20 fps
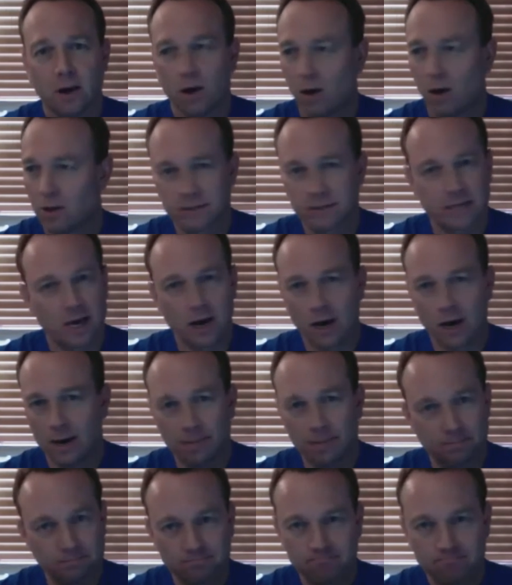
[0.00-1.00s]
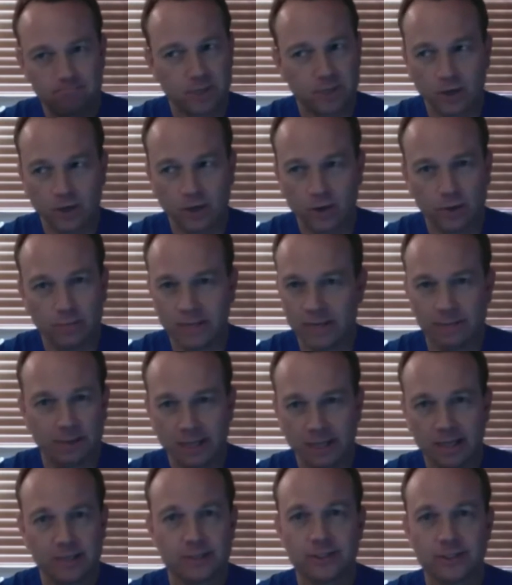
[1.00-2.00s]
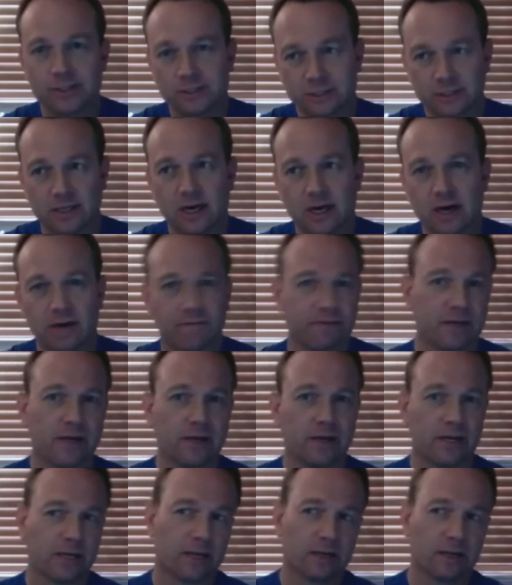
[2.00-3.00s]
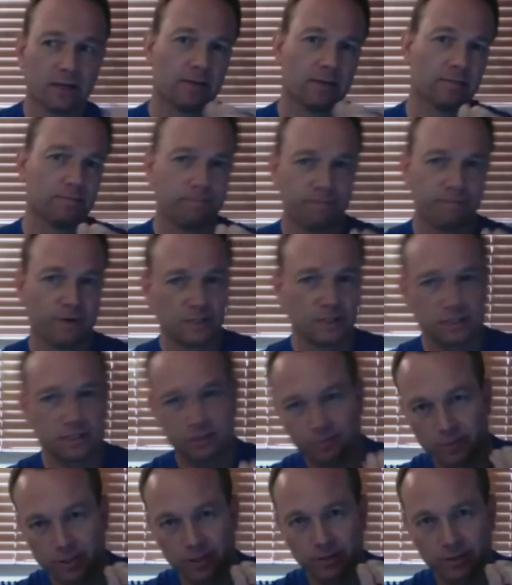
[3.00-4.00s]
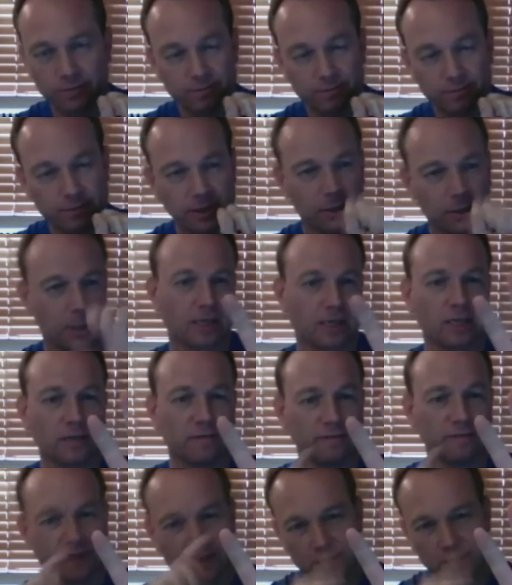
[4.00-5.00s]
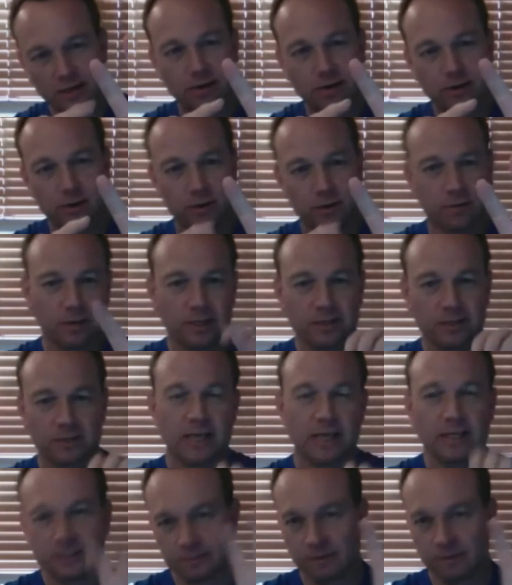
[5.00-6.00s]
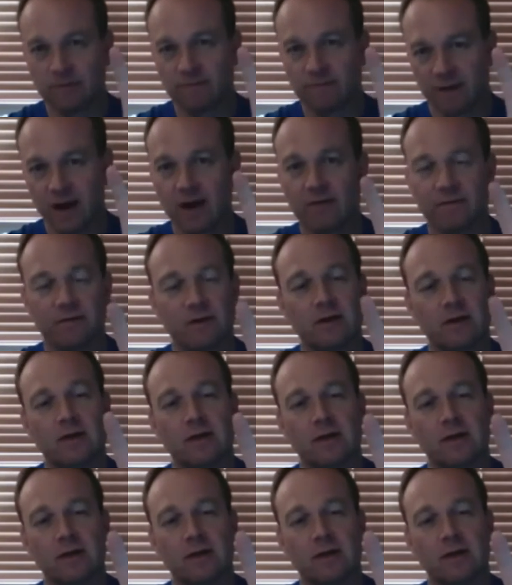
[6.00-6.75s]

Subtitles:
all DOM, manipulation stuff. You for instance, when you click on the video, it's HTML5.